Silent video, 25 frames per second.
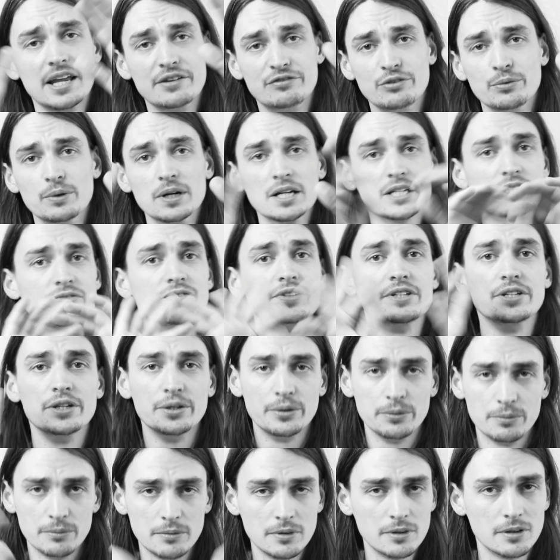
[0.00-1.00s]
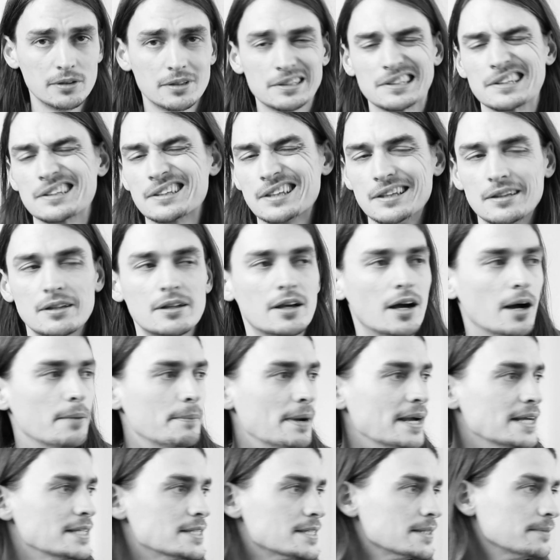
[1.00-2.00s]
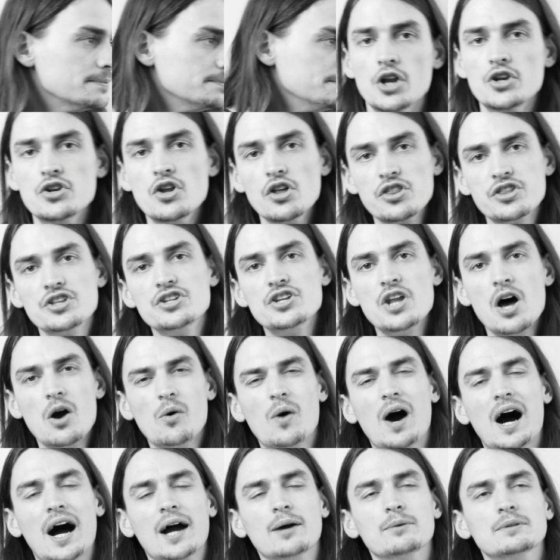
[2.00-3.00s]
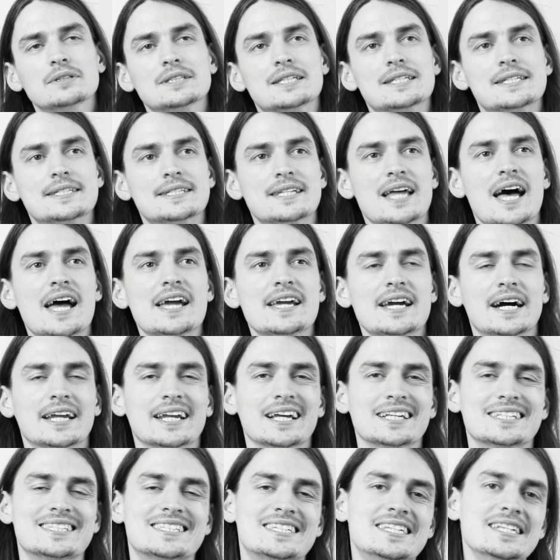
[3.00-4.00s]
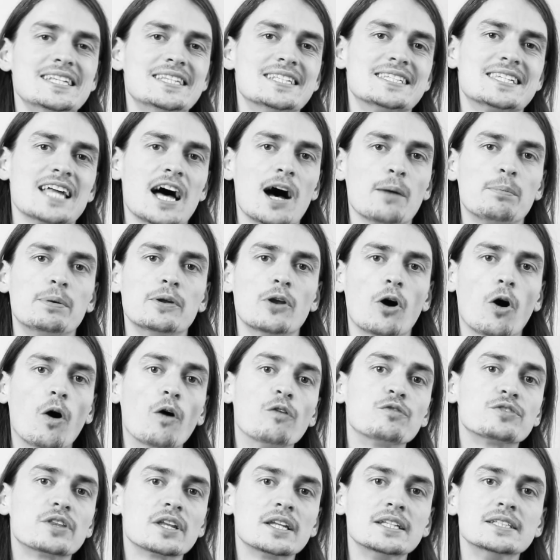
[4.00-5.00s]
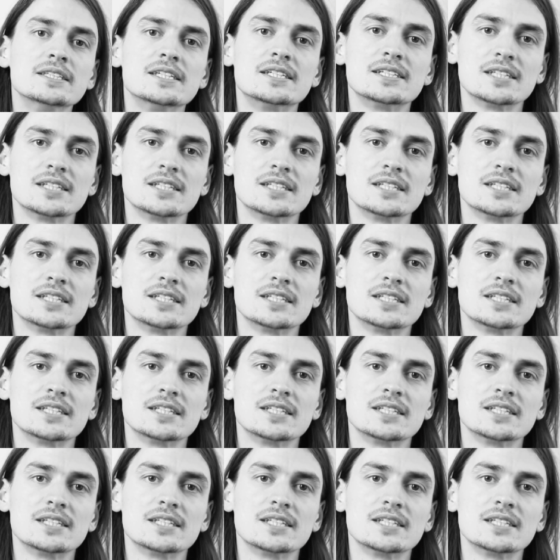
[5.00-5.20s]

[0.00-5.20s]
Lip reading: If it works for you, amazing. Another note I would say, and I see this happen often in